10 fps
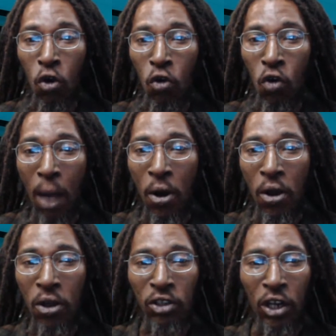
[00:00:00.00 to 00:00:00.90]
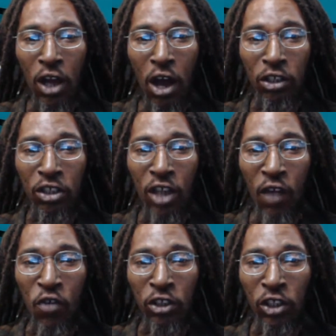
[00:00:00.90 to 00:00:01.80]
the robber is in a
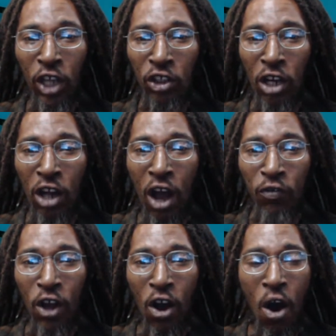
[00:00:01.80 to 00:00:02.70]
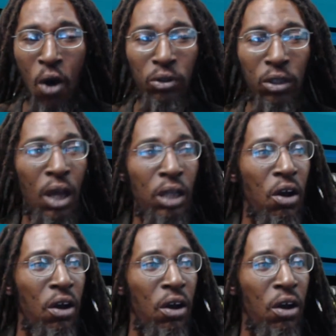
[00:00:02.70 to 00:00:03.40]
different section of the house.